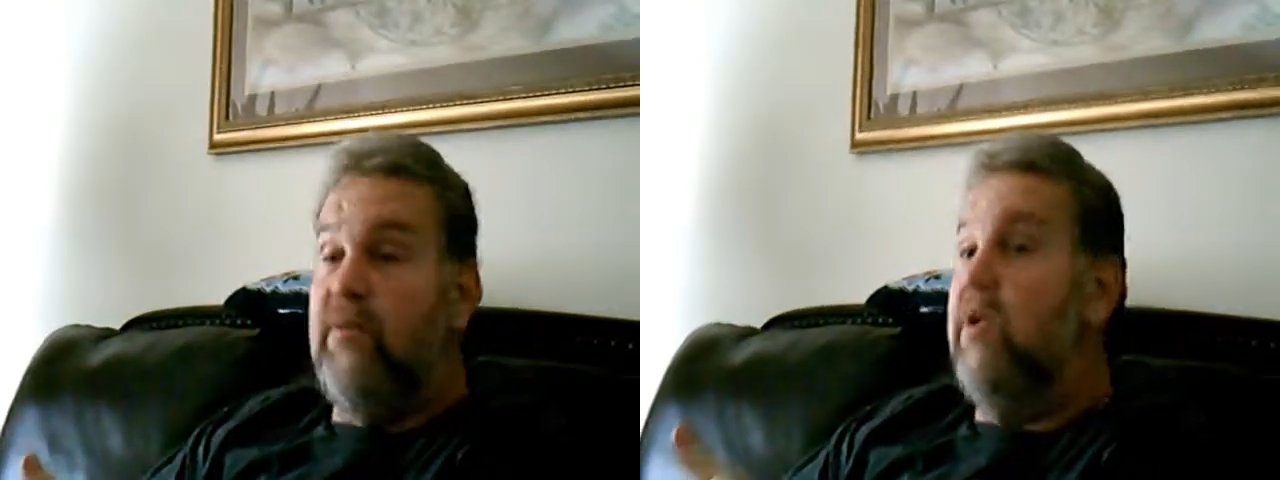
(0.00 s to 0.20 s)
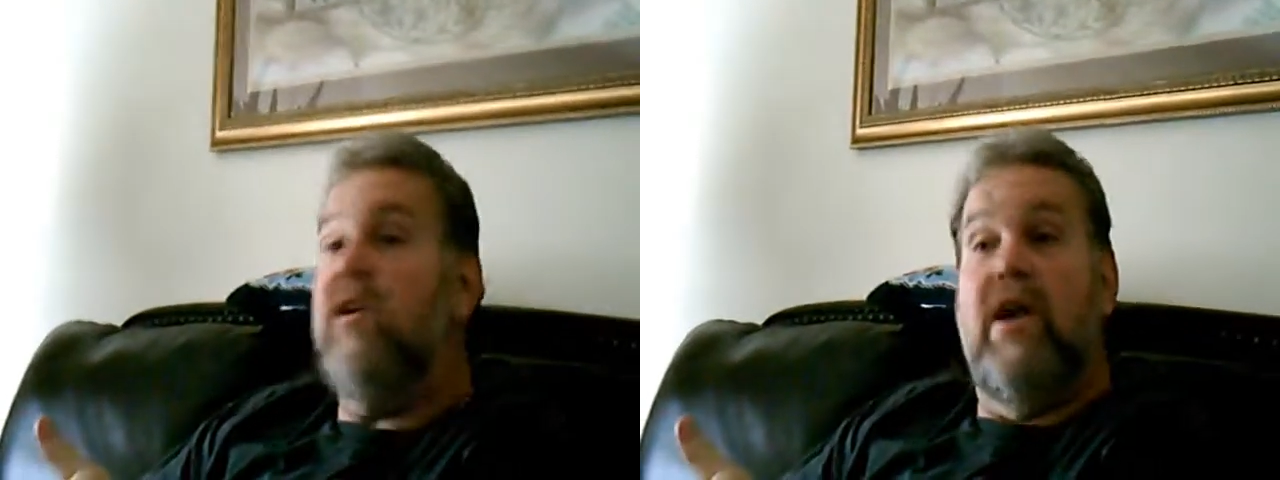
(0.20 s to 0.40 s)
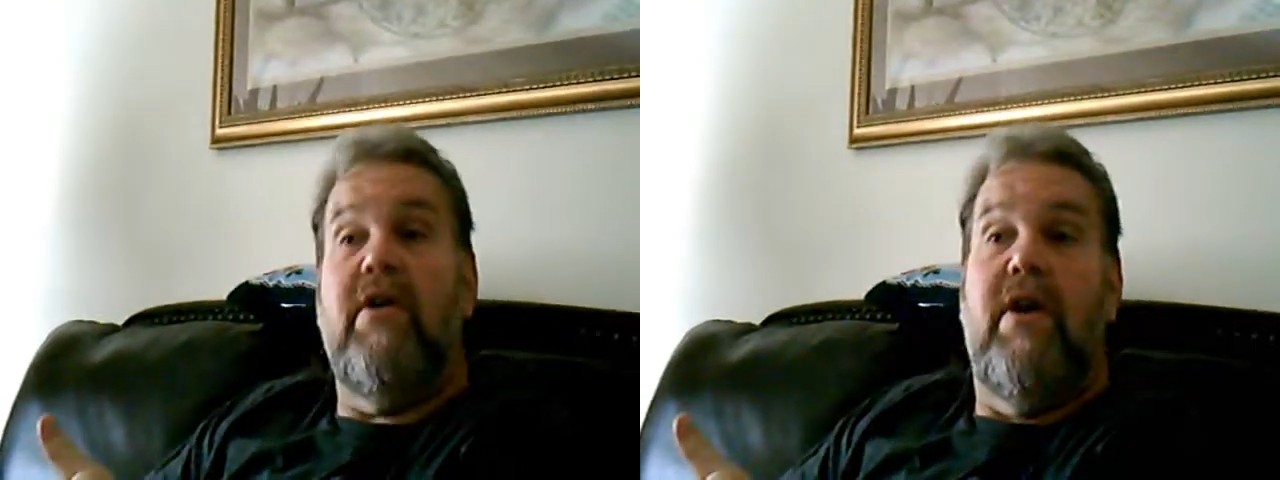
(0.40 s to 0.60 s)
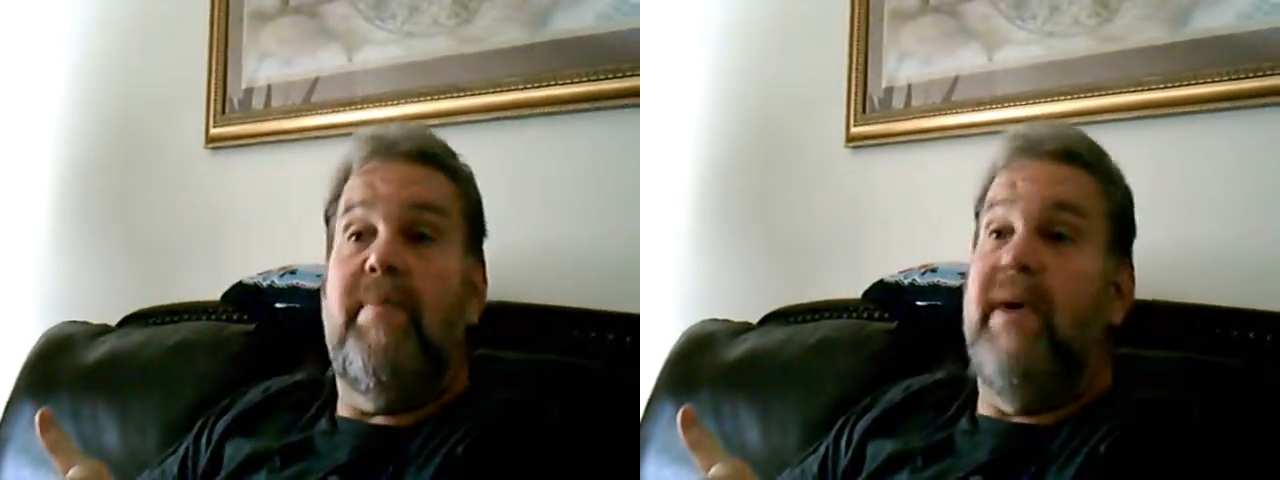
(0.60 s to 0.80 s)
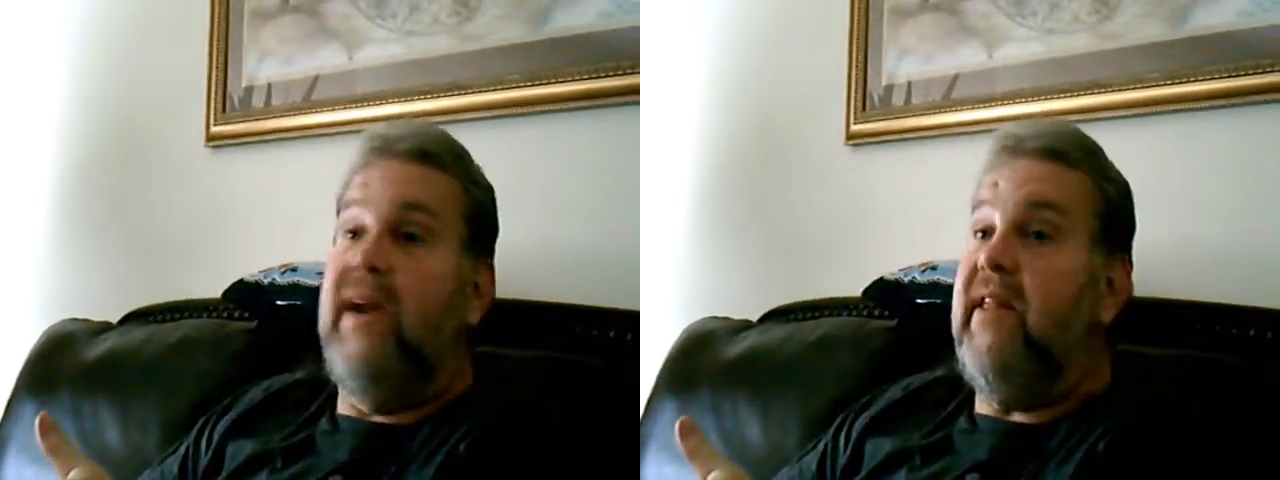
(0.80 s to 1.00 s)
They will
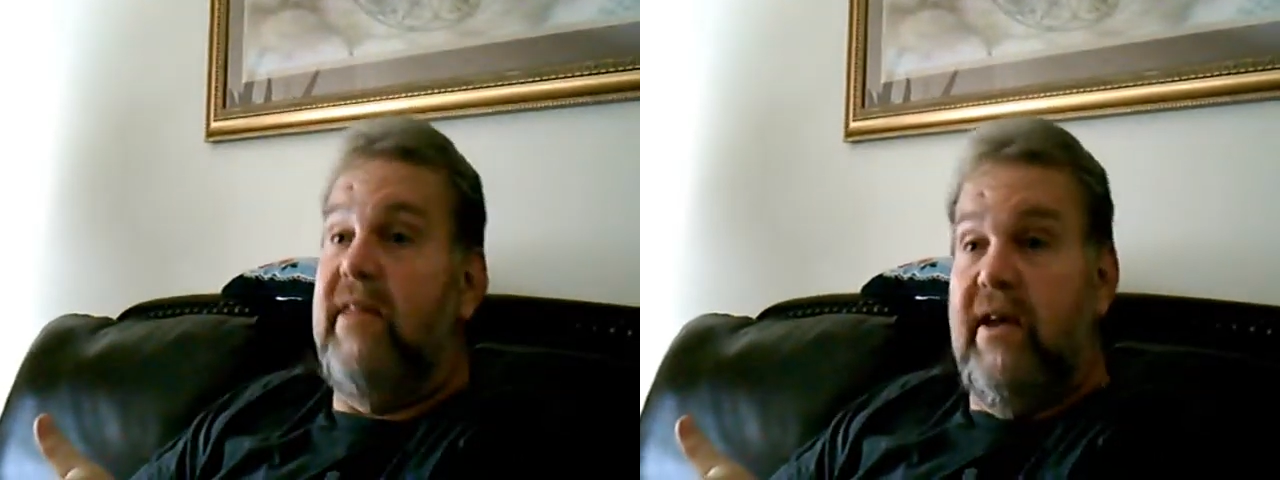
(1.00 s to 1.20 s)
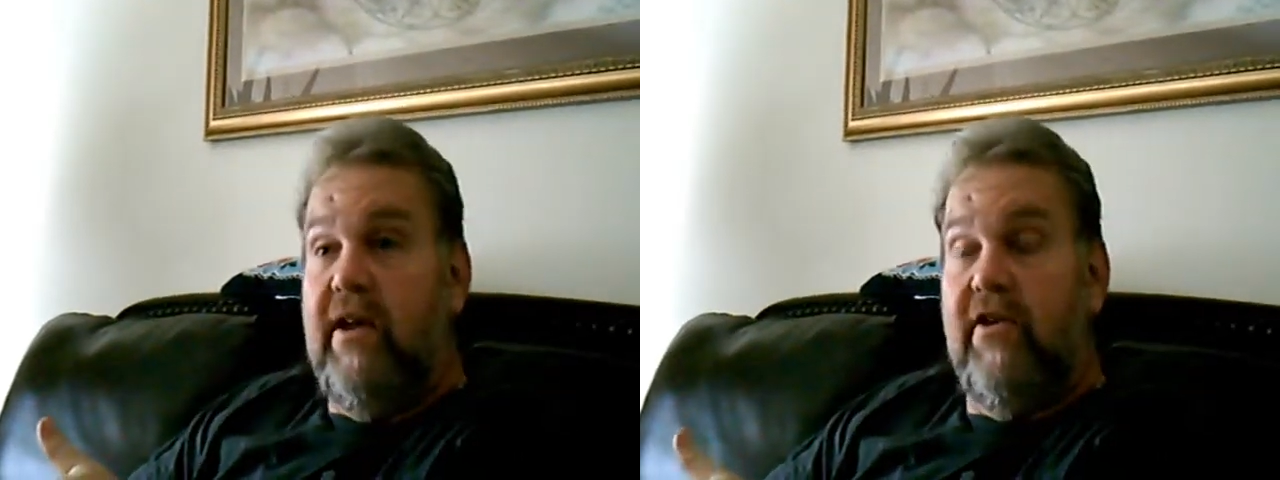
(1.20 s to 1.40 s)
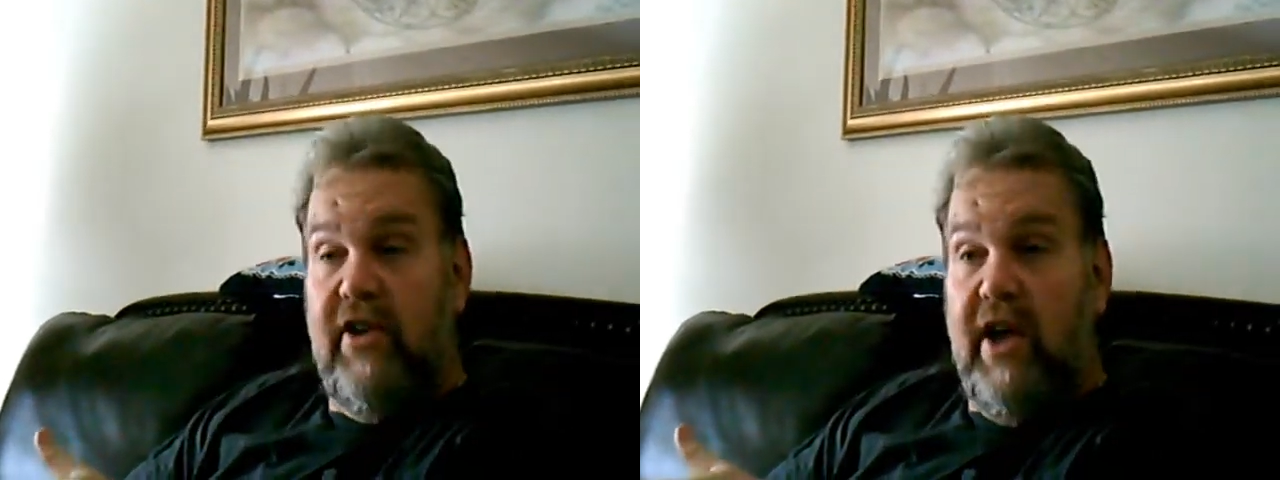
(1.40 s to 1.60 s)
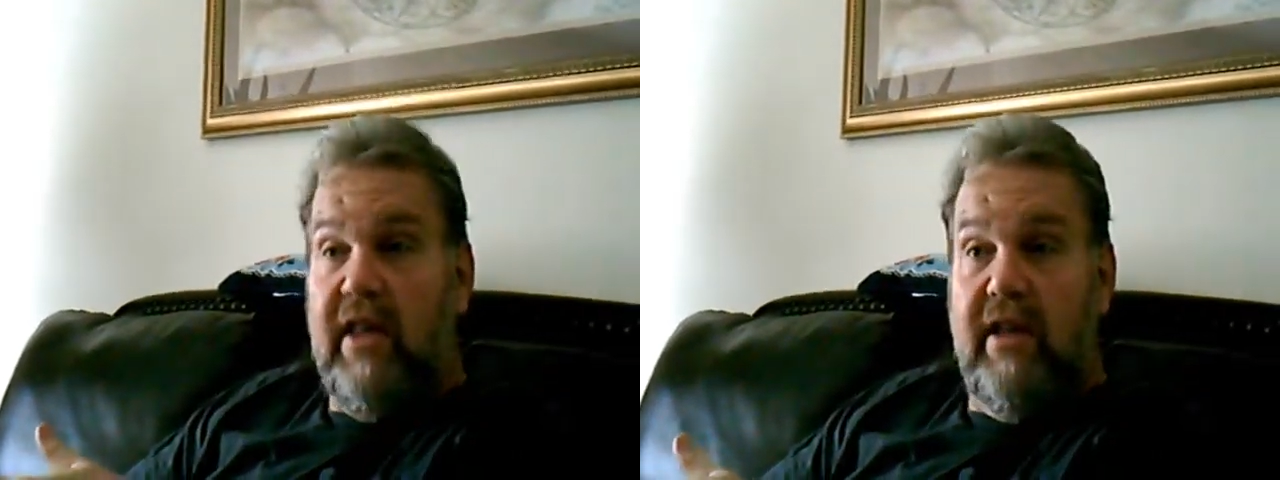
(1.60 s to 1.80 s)
go up anything because